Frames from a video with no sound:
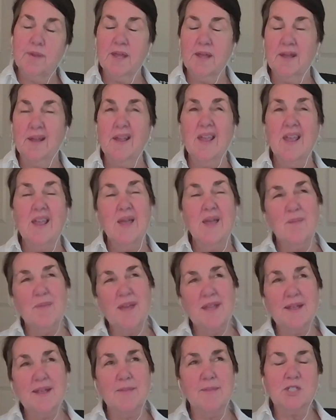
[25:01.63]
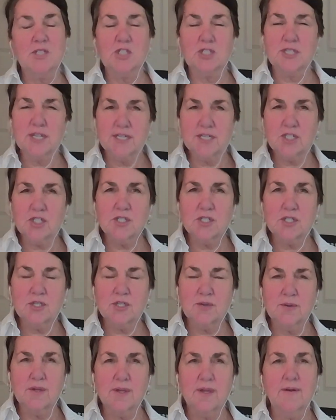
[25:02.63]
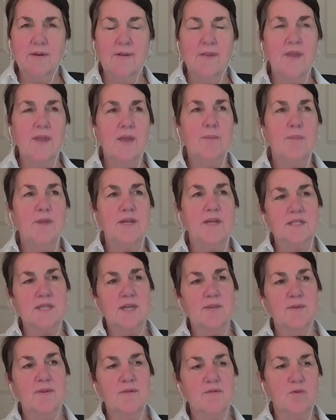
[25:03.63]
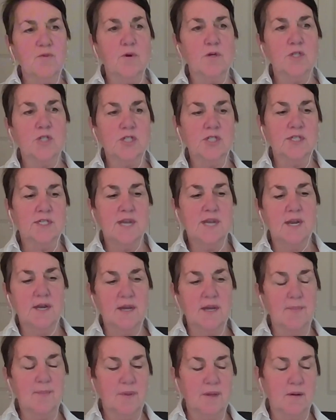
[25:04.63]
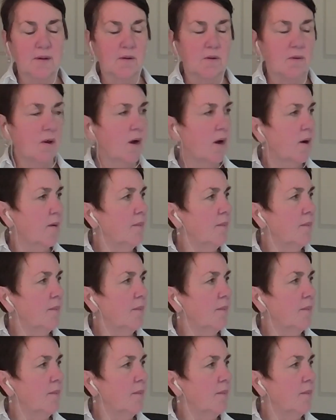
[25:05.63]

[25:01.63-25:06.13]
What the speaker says: paid that much attention to it because I'd been fortunate to end up in